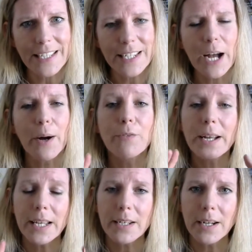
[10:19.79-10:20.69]
Now, I
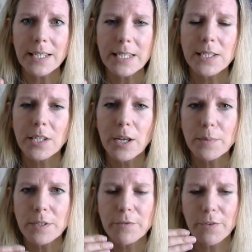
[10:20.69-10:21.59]
recognize in
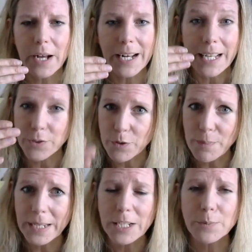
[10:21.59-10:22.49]
terms of classroom
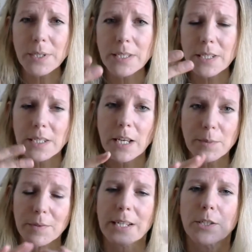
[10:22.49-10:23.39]
management and in terms
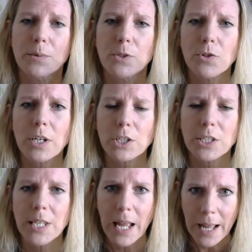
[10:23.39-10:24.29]
of classroom structures,